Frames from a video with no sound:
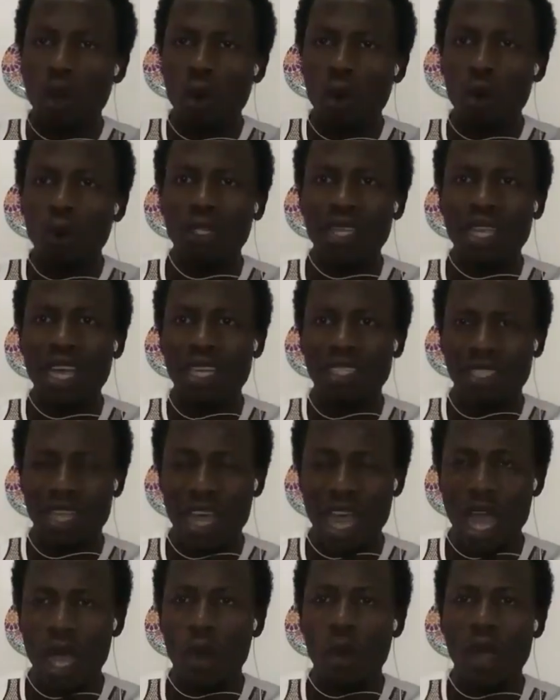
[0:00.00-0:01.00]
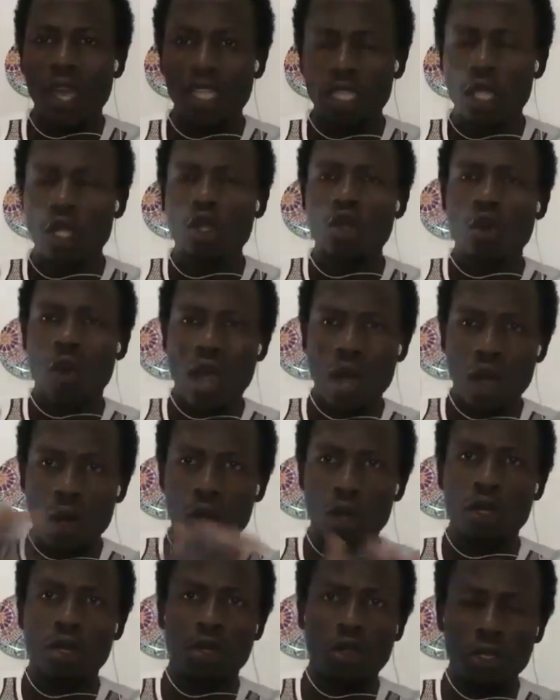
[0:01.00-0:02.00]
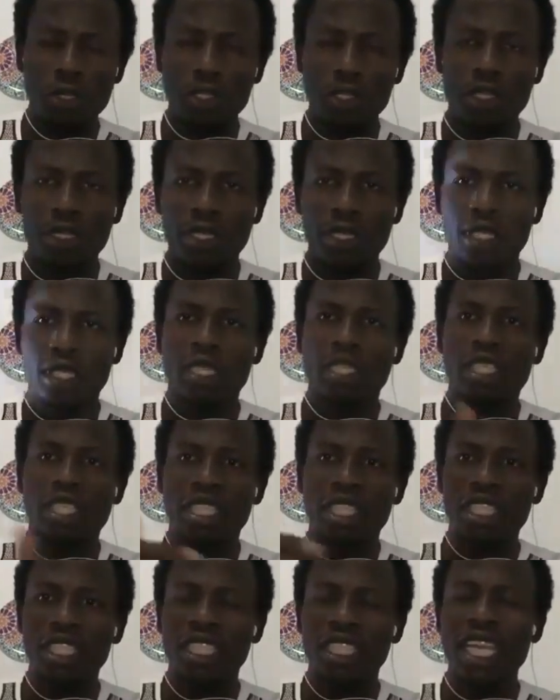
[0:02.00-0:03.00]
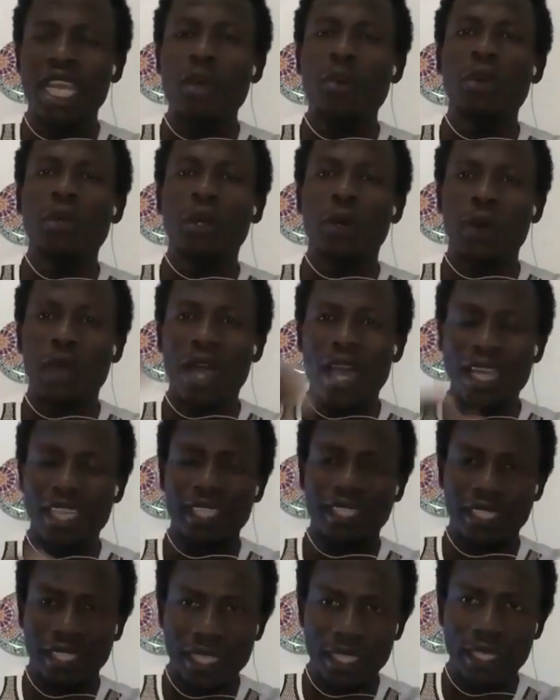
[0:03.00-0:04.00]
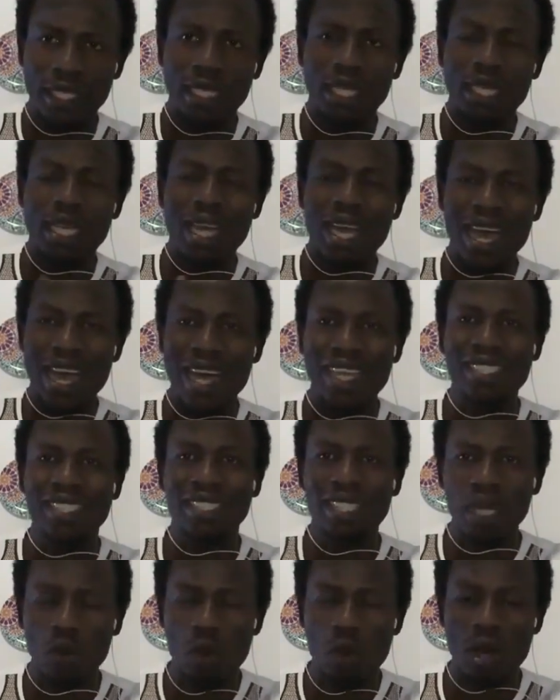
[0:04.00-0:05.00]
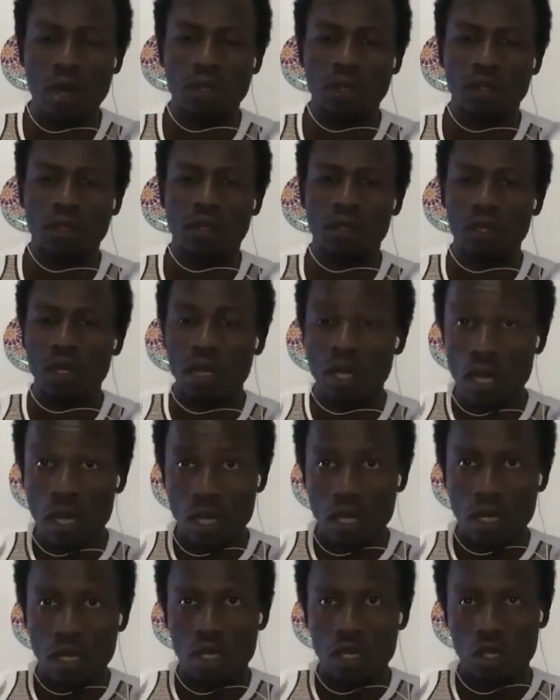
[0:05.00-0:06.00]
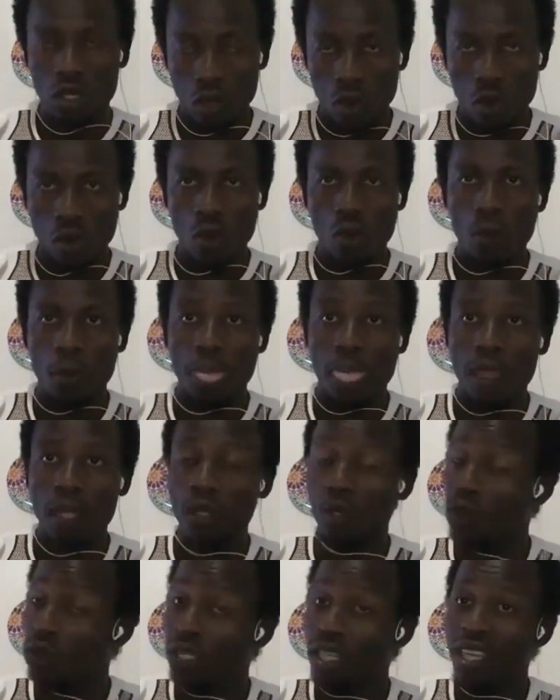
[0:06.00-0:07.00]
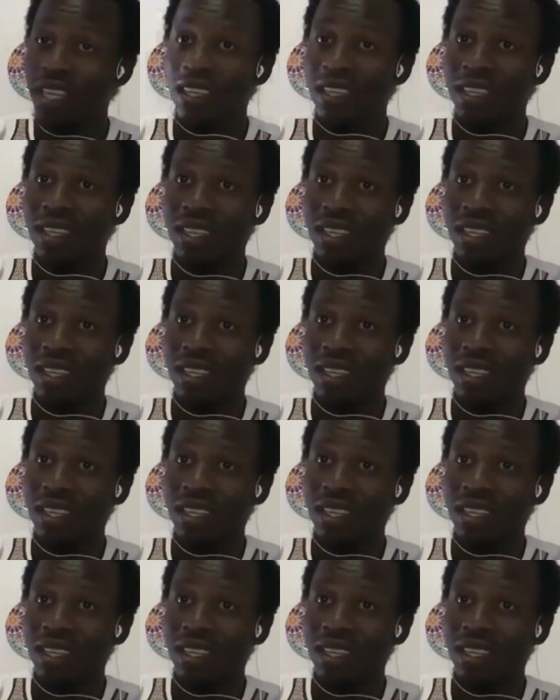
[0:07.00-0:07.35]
others are writing your own history, they will write it as they want. So today,